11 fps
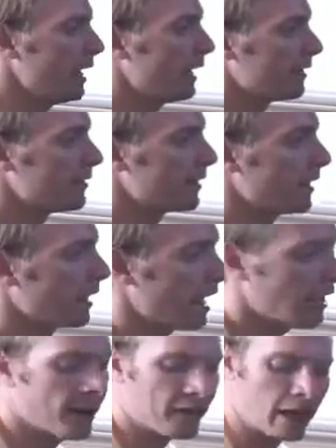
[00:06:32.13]
and kind
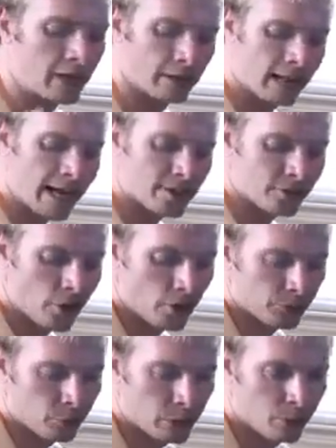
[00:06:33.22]
of like that last
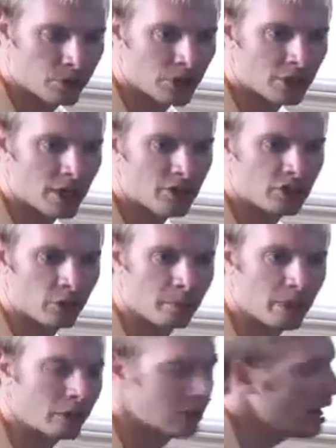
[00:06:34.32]
song we discussed there, Better